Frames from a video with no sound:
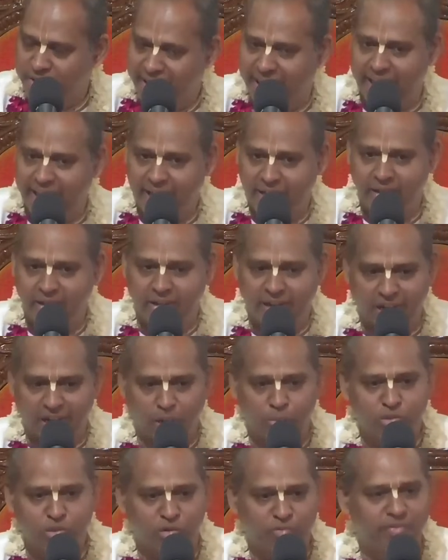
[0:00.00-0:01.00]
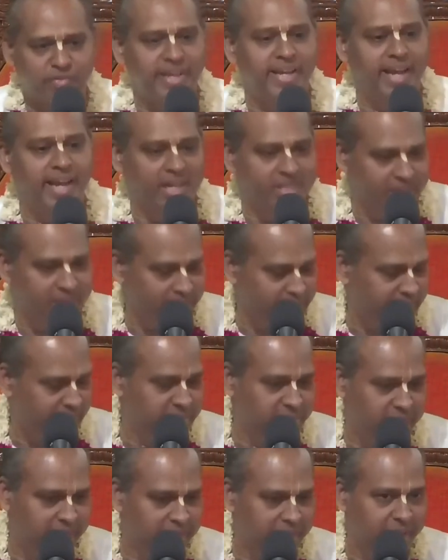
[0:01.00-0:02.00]
of career, in terms of finance and
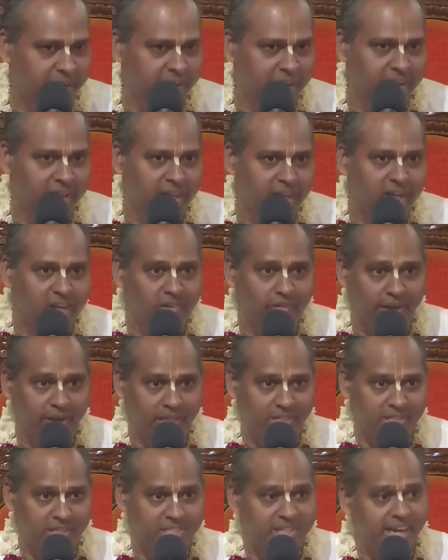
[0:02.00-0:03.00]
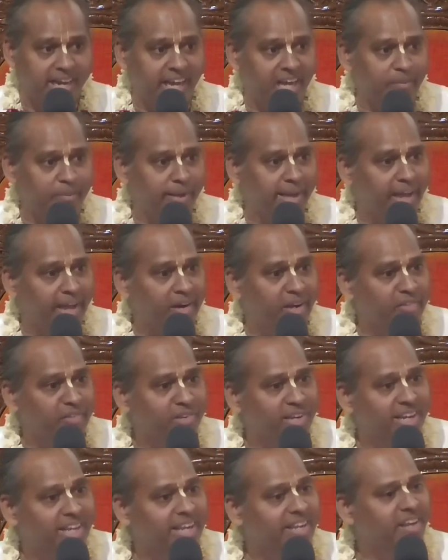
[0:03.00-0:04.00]
things like that. Whereas the child may have
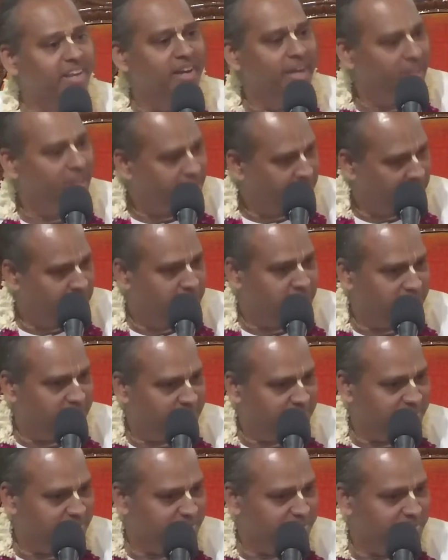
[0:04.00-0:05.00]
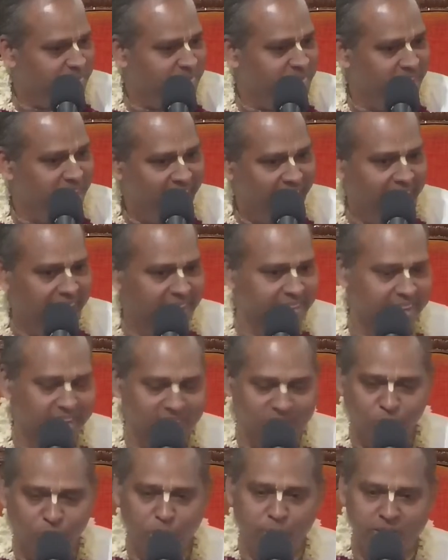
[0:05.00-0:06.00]
different inclinations, and
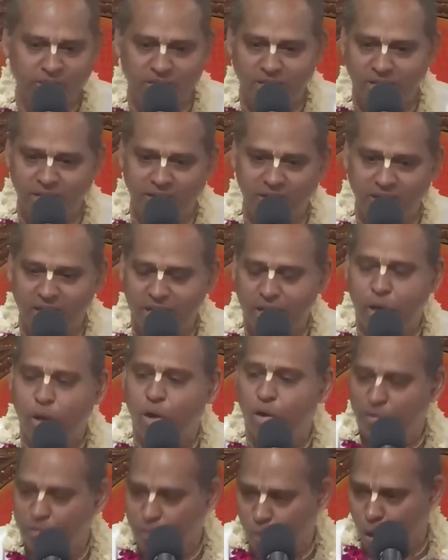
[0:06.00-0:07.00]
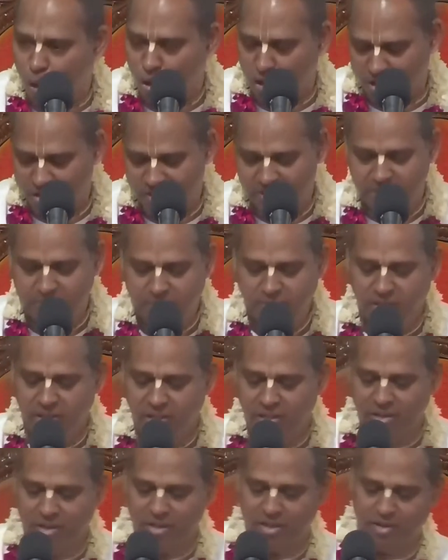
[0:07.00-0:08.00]
there is always a tug of war
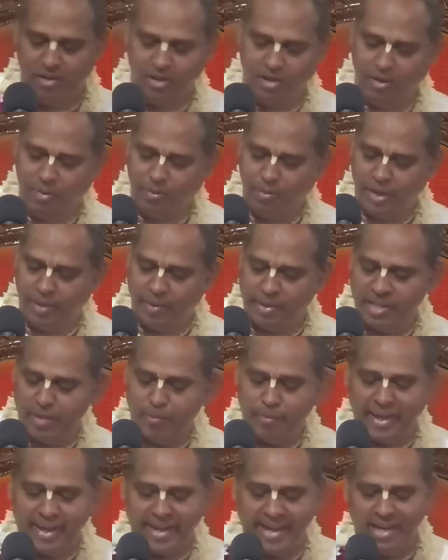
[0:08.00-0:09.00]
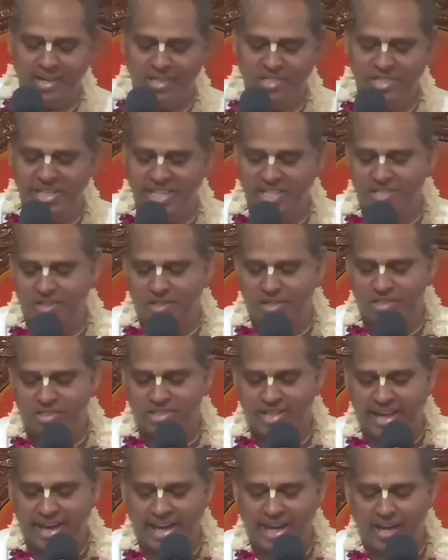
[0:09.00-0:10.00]
between the parents,
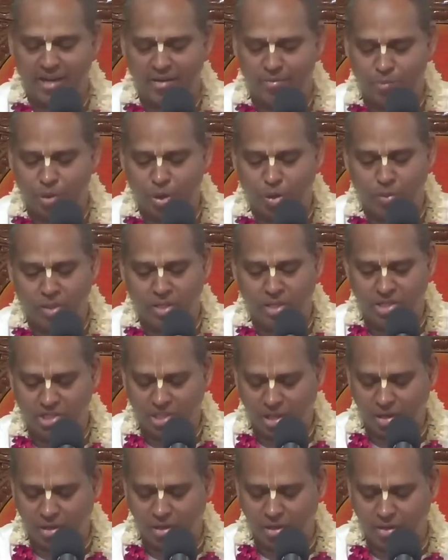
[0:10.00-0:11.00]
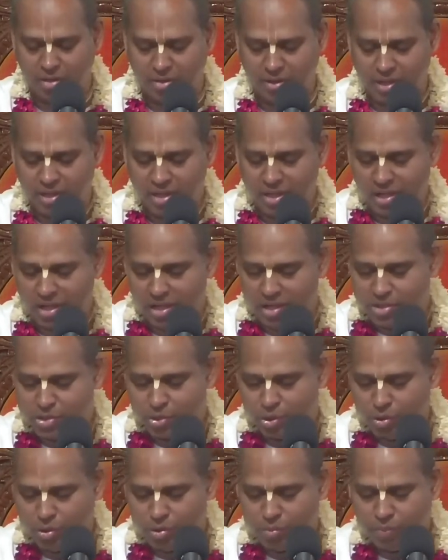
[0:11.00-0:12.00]
teachers, and probably the children.
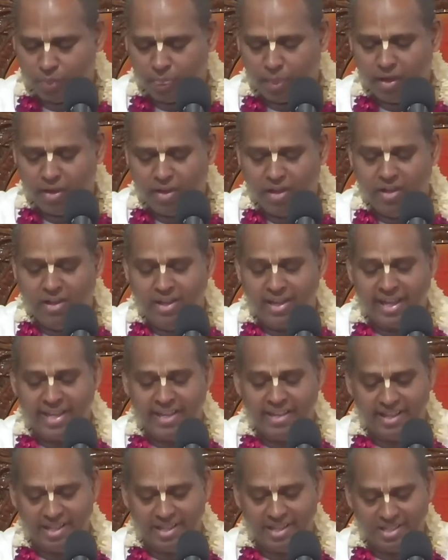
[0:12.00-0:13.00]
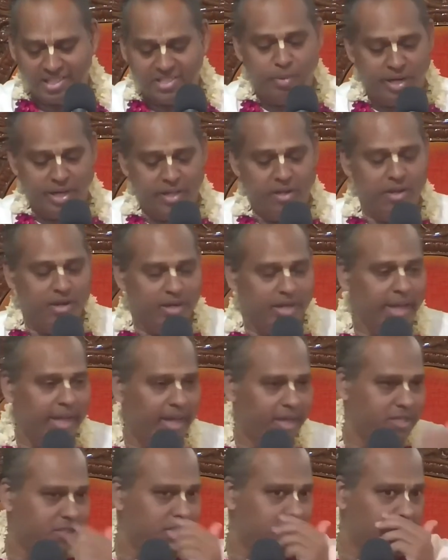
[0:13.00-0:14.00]
So in this particular
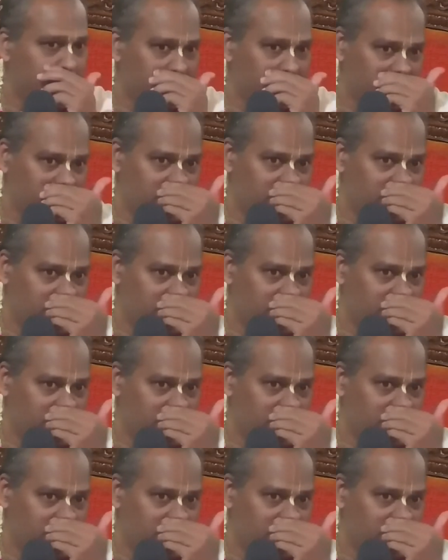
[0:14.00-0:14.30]
case,